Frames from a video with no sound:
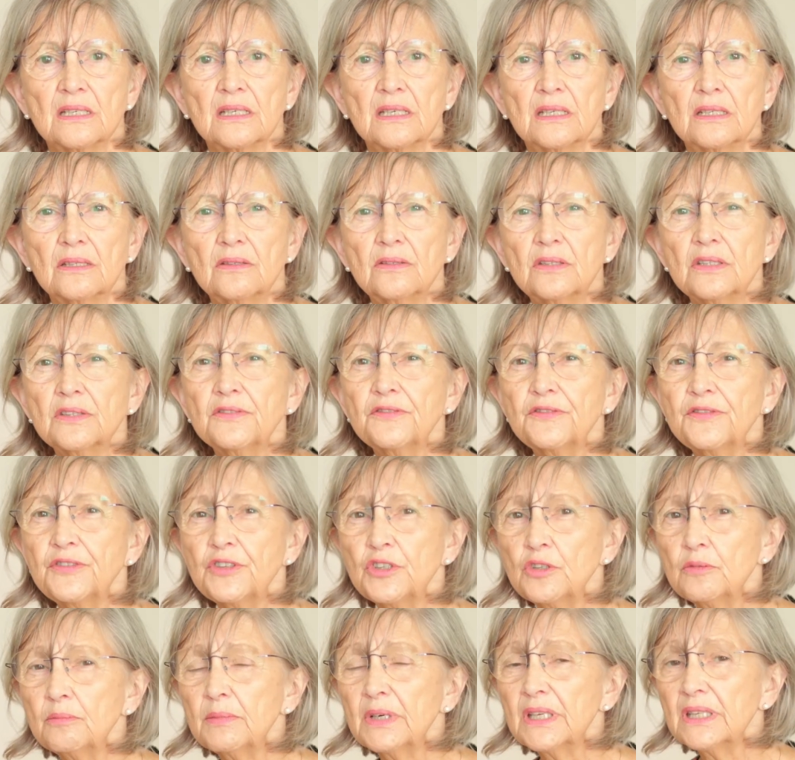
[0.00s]
Only a
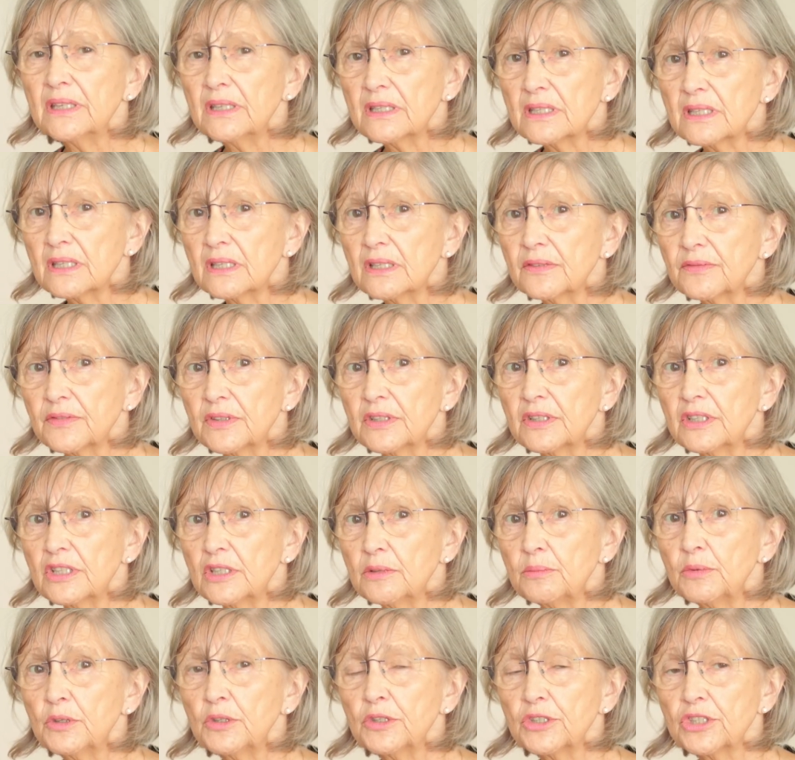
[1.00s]
few months after the
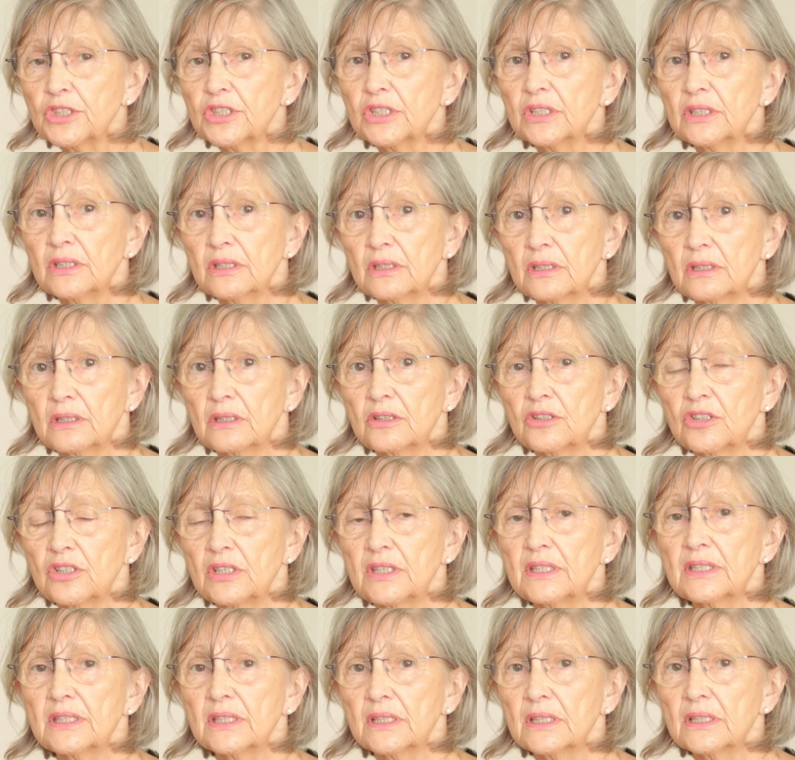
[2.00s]
abortion, she
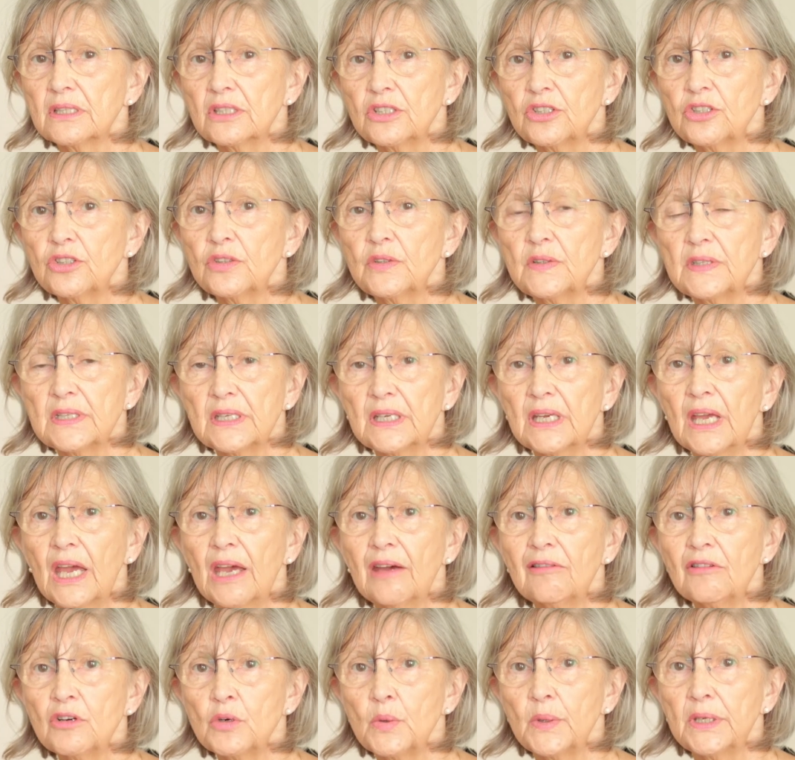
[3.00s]
started using
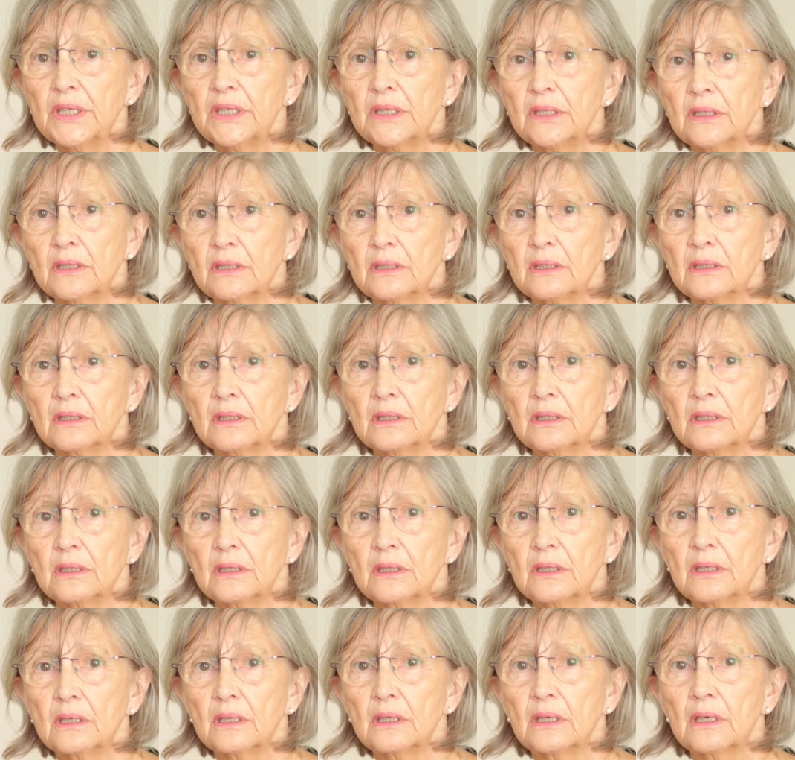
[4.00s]
heroin.
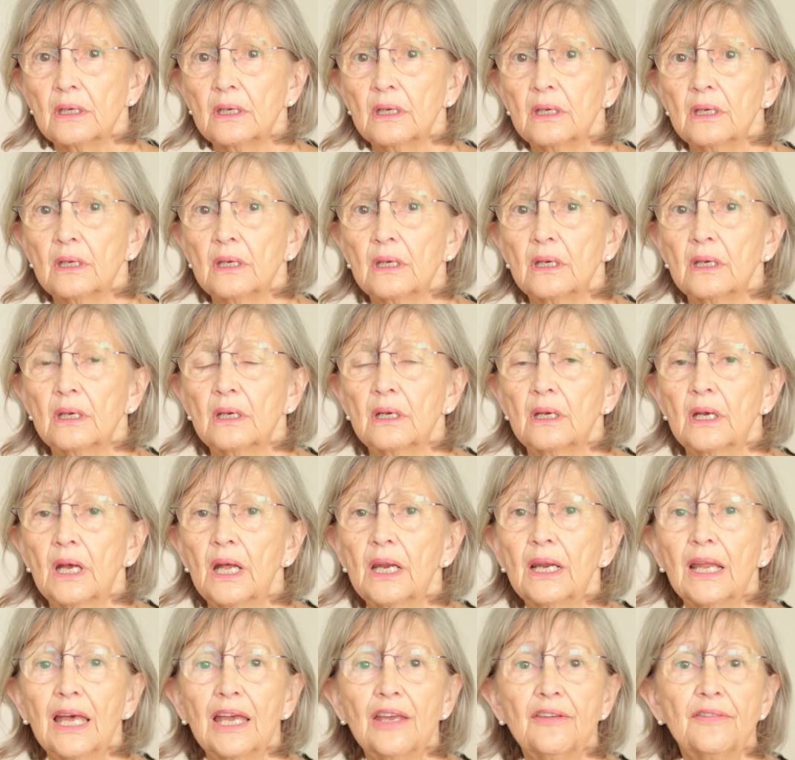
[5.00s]

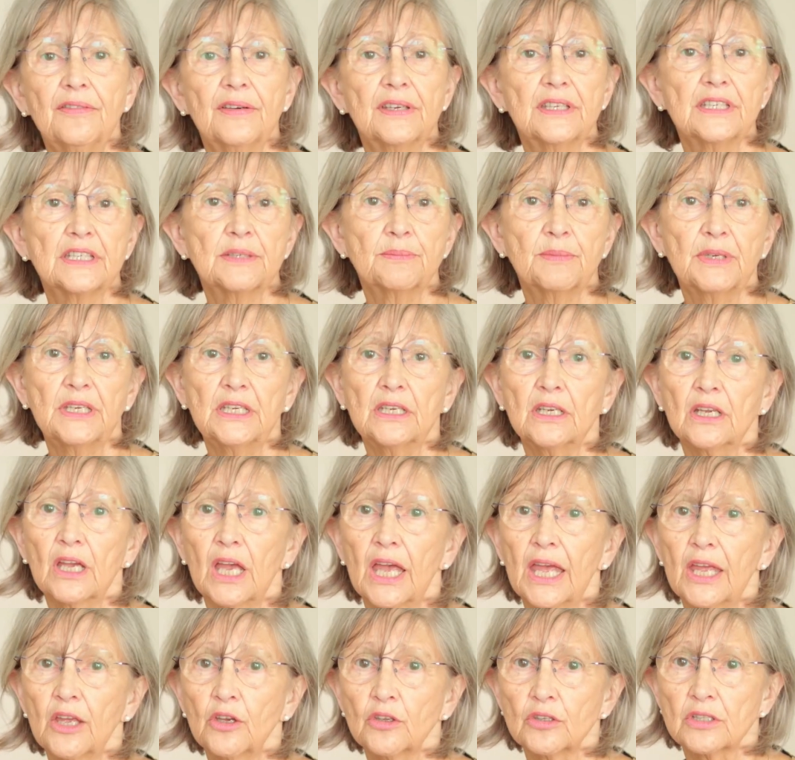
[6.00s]
Her life has been
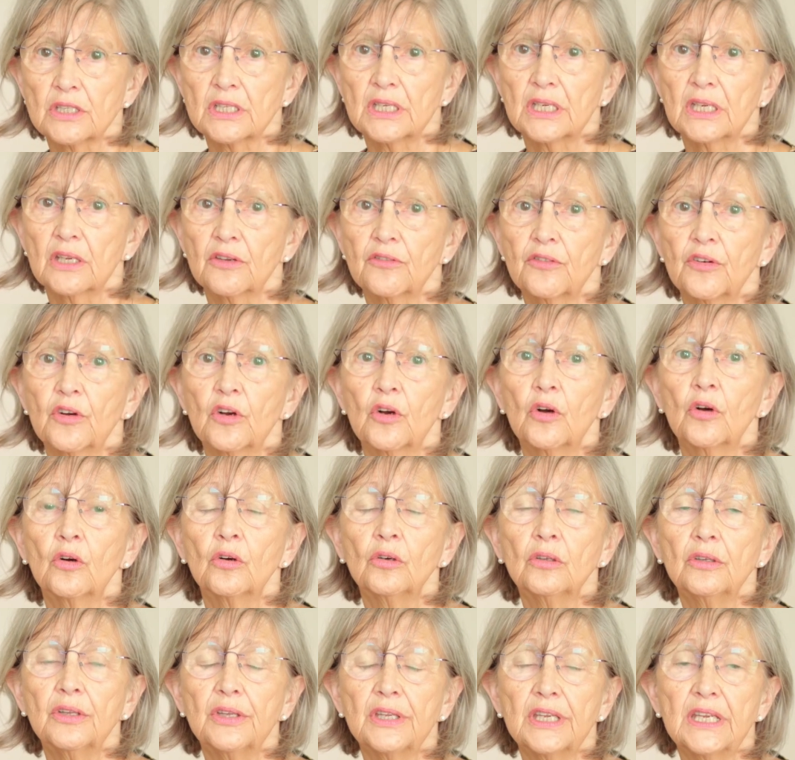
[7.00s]
chaotic for
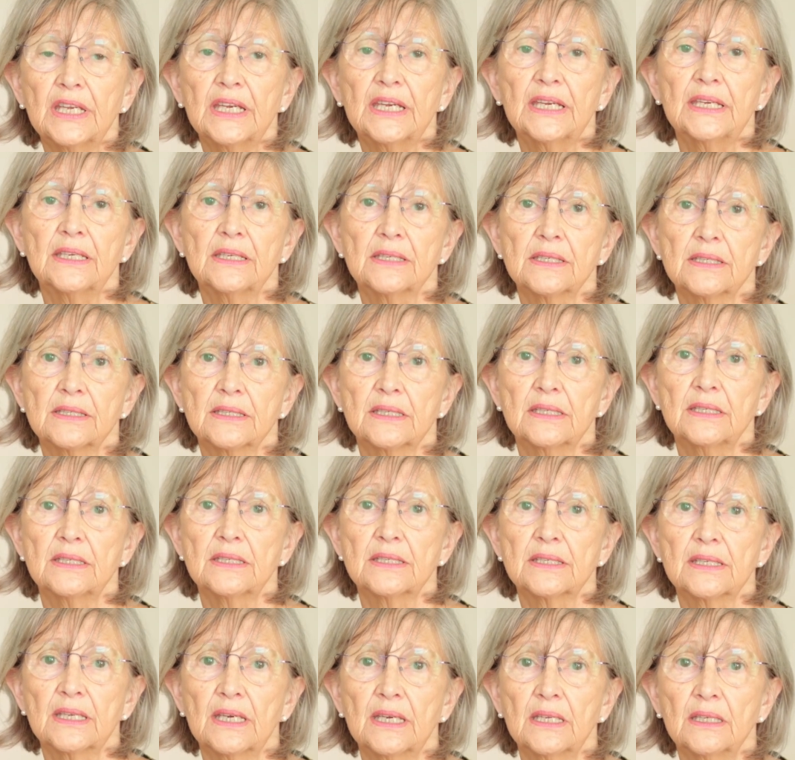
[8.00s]
all the years
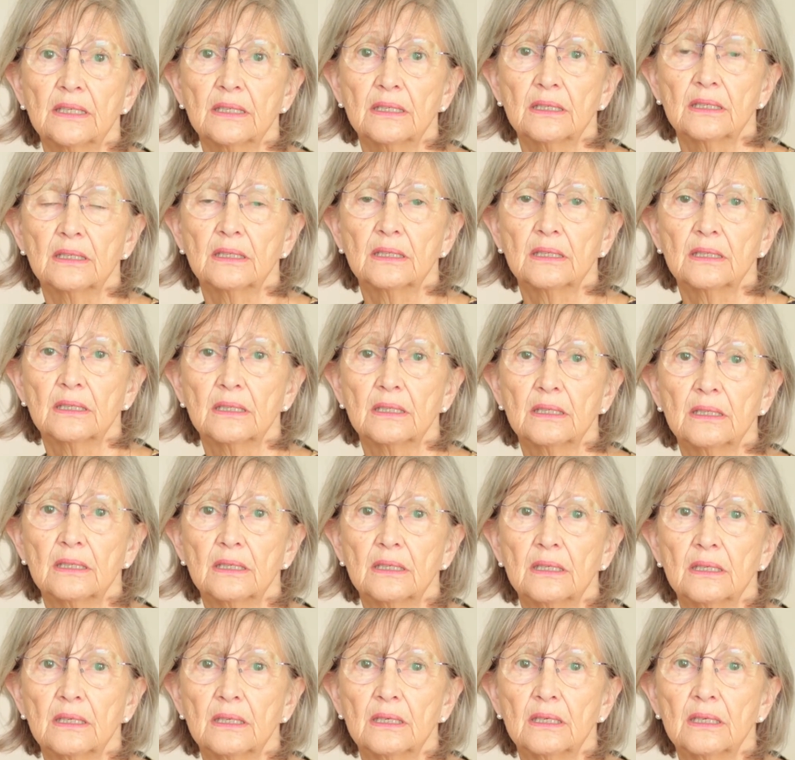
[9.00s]
since then.
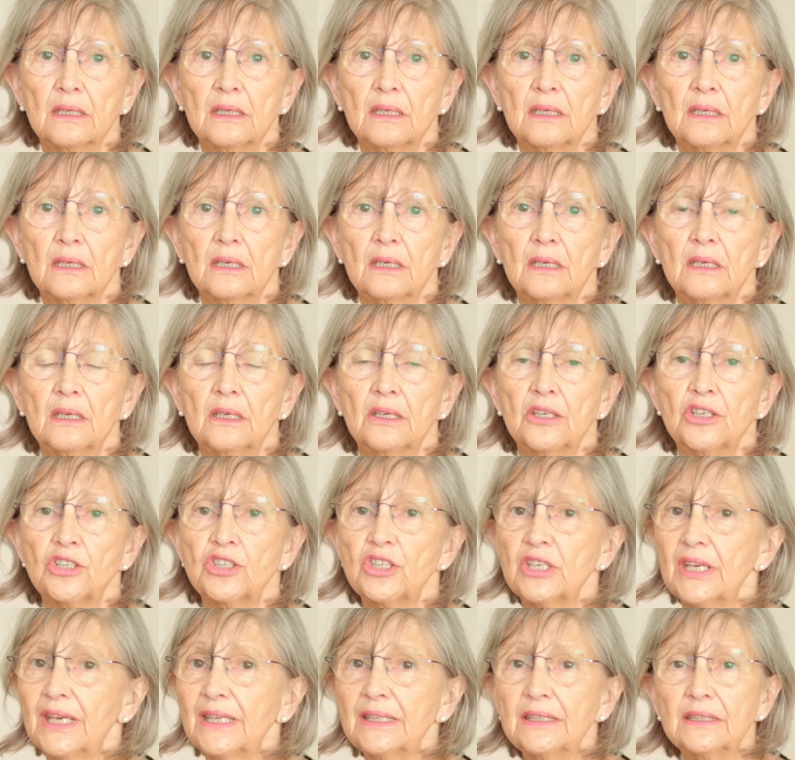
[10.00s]

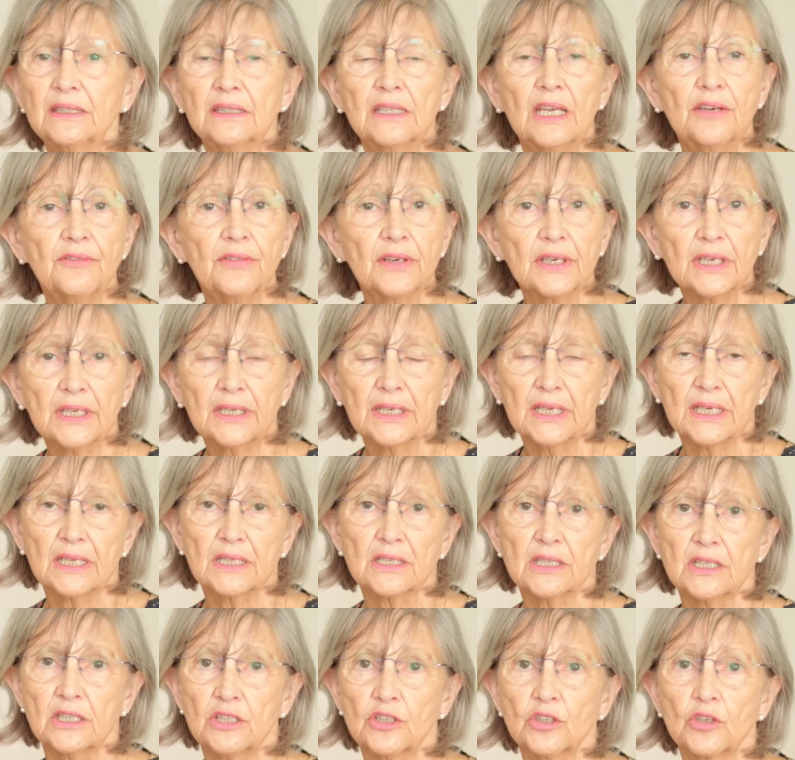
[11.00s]
She had never
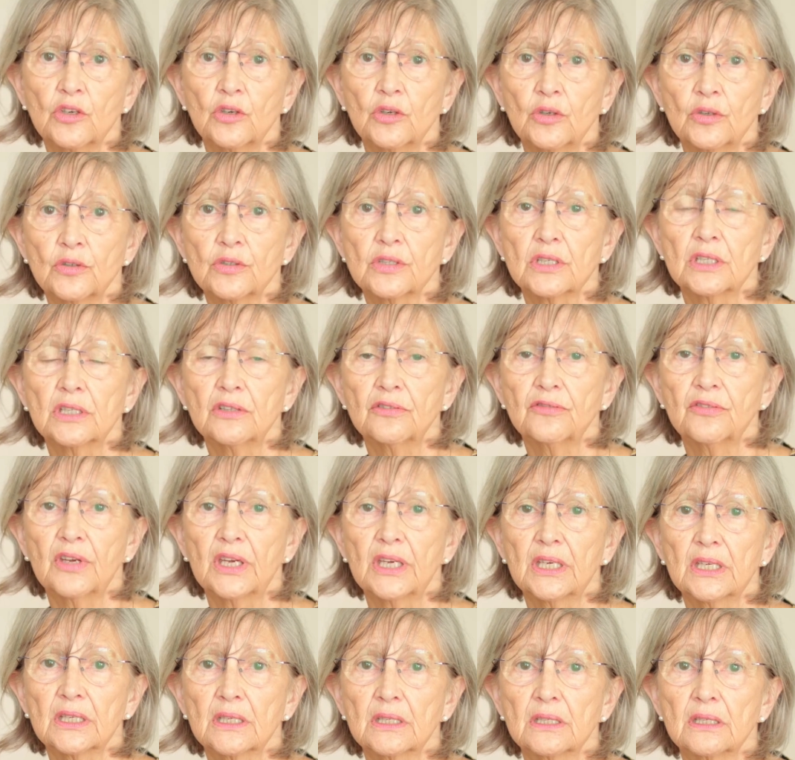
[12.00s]
connected cause and
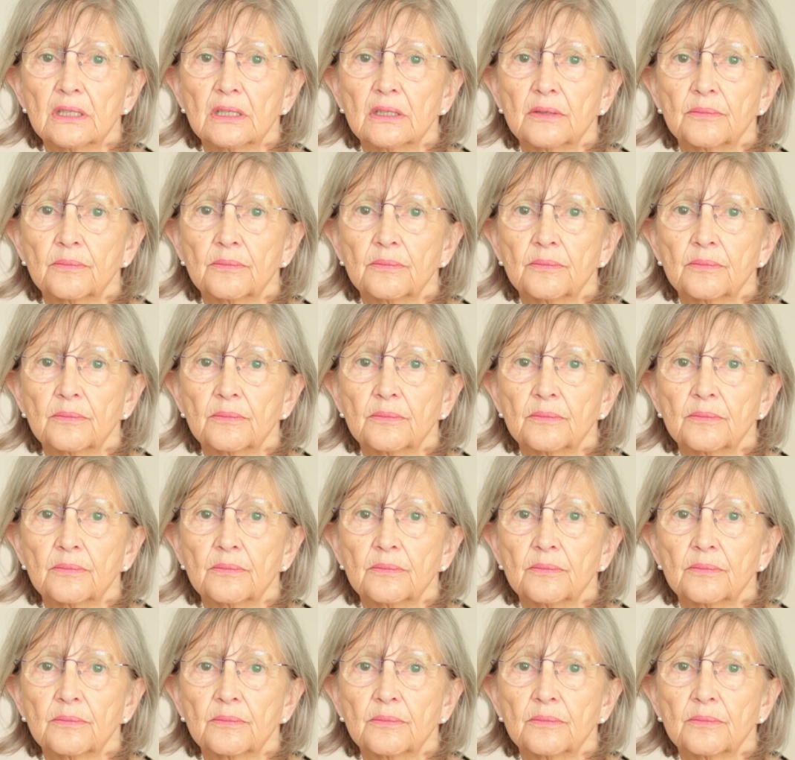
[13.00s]
effect.